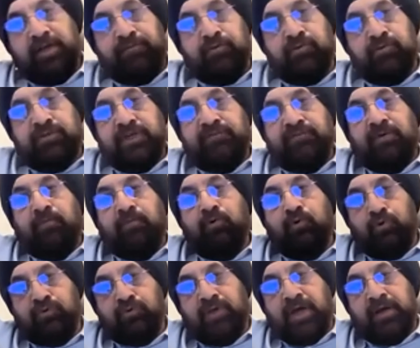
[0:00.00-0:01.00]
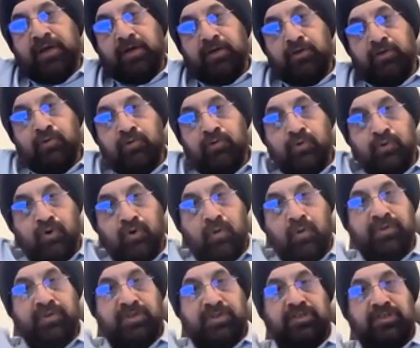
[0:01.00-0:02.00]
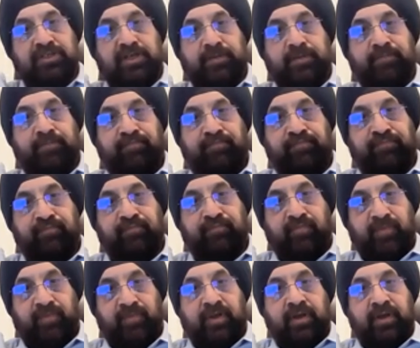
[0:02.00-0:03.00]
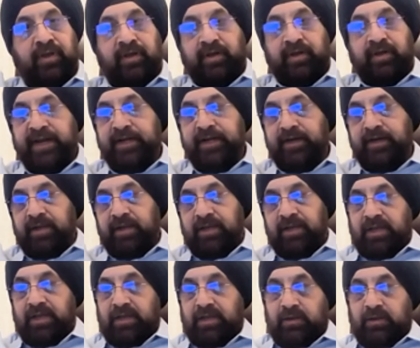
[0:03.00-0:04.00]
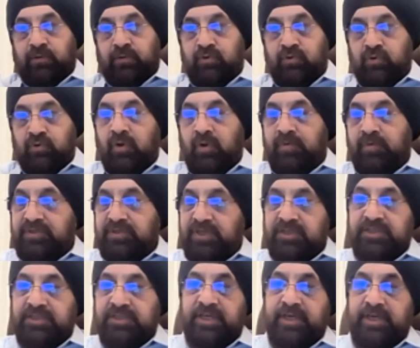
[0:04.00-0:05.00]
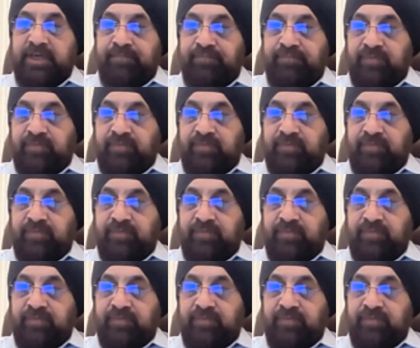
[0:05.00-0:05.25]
if you see from Guru Nanak to Guru Gobind Singh Ji, right? Guru Gobind Singh Ji